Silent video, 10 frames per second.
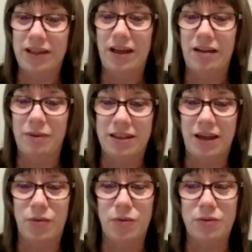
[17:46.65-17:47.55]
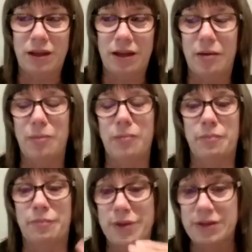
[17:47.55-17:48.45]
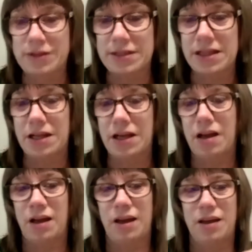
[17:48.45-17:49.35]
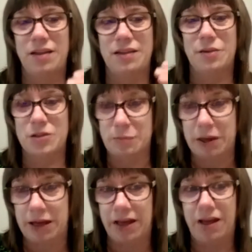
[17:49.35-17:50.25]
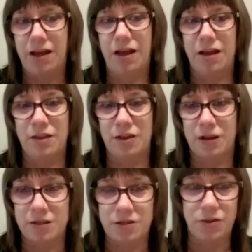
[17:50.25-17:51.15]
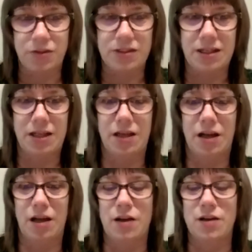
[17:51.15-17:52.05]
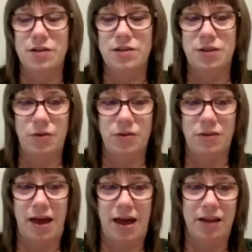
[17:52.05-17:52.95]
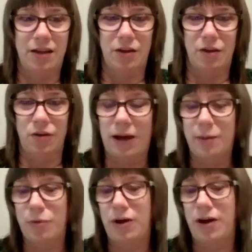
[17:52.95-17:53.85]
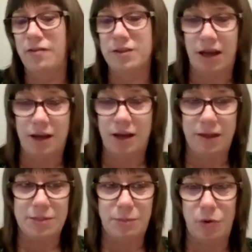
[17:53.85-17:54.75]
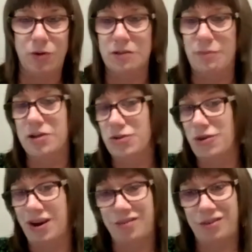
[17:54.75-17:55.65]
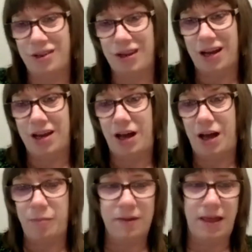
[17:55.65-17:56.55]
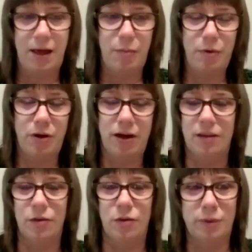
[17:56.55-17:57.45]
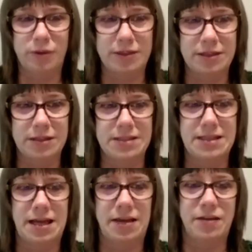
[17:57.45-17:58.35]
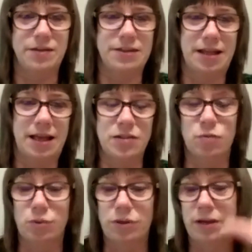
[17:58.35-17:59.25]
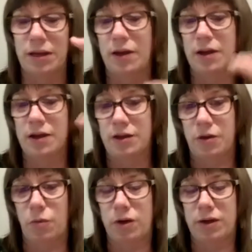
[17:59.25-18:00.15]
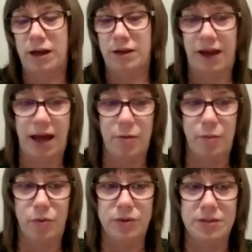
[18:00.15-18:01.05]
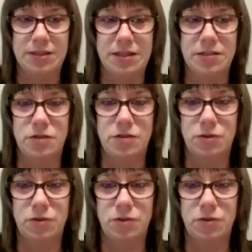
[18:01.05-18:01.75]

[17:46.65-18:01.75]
really, I mean, they were like building their speaking and their consulting so that they were able every time they spoke to make sure everyone got a copy of that book, and there were built-in sales. And that's really, you know, what kind of catapulted it